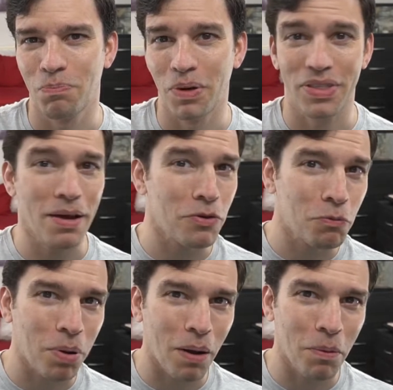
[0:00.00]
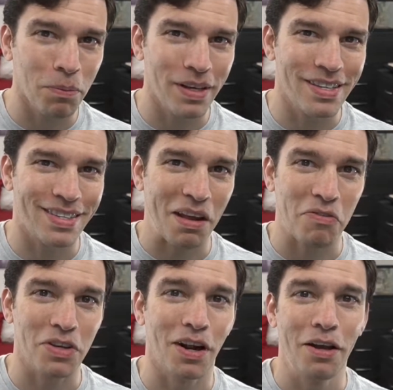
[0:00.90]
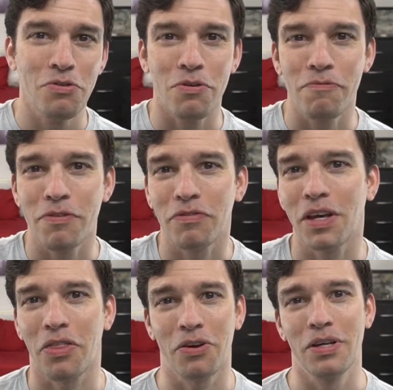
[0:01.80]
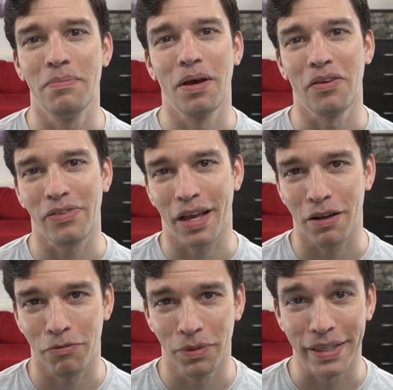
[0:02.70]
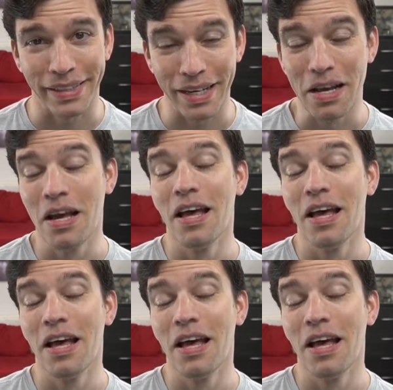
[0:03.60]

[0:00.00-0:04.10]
but that's probably stuffed in 150 other emails they got from LinkedIn